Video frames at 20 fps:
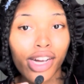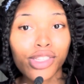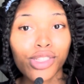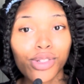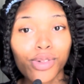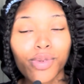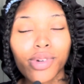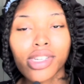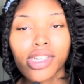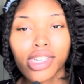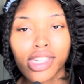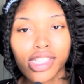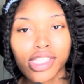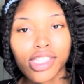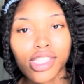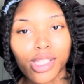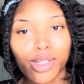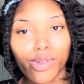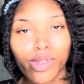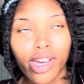want to
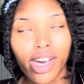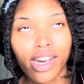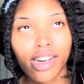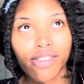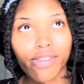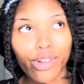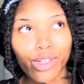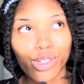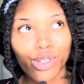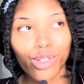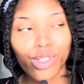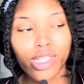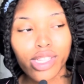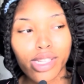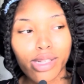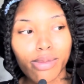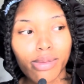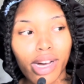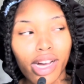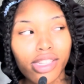continue that
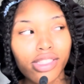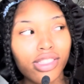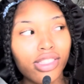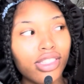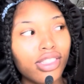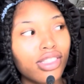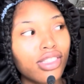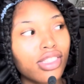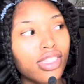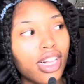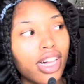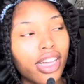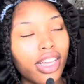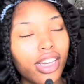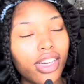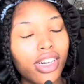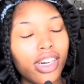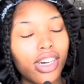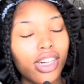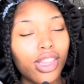eventually. I just
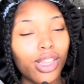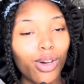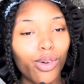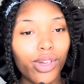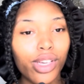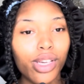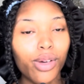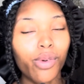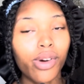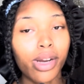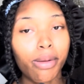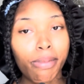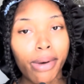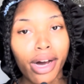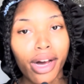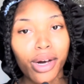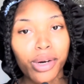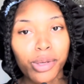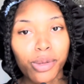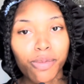like low-key want to
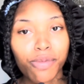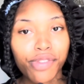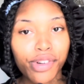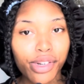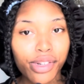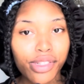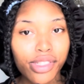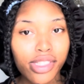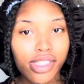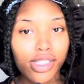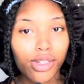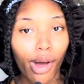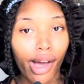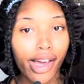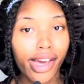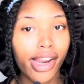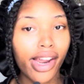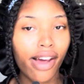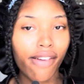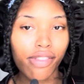buy a home first so I
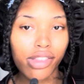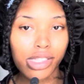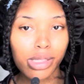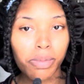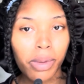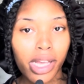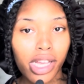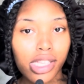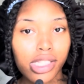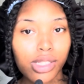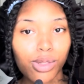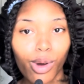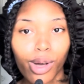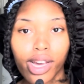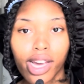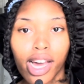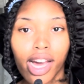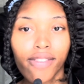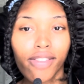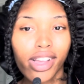can have the space, so I
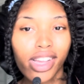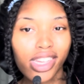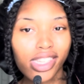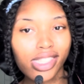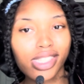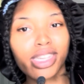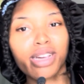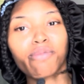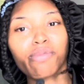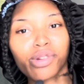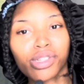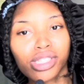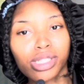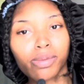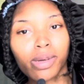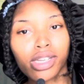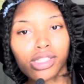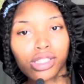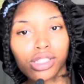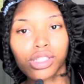can have like a separate
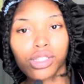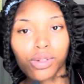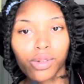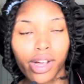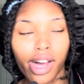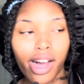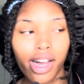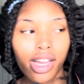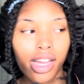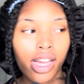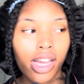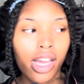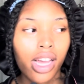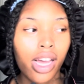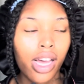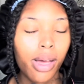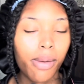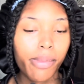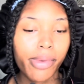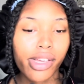space to do that.
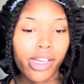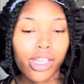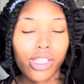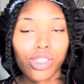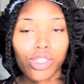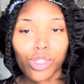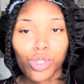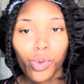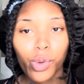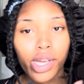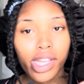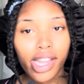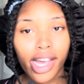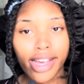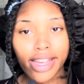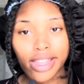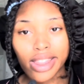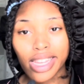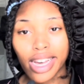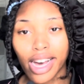Because doing
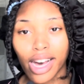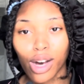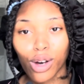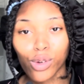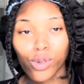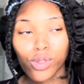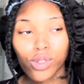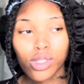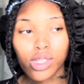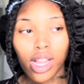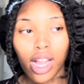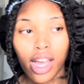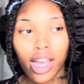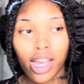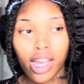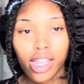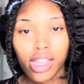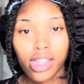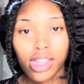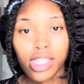that in the house,
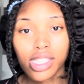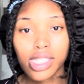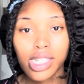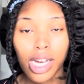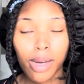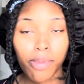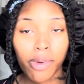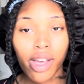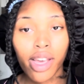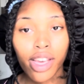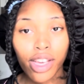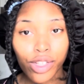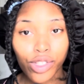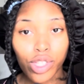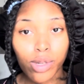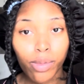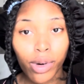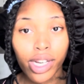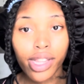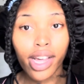like the type of
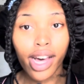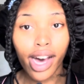ASMR that